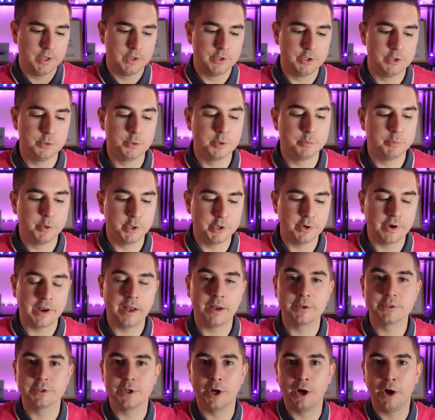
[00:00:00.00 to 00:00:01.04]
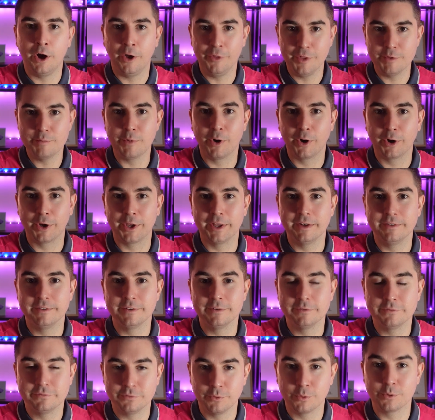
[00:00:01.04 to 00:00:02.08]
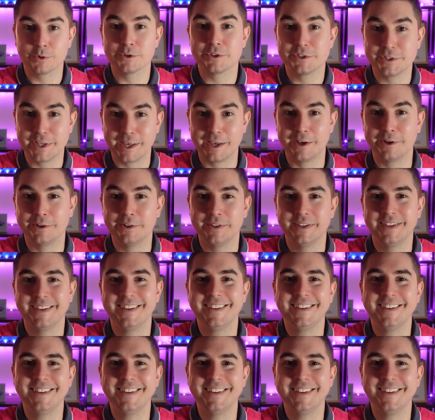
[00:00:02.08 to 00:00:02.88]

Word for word: You would put your house on the market for sale.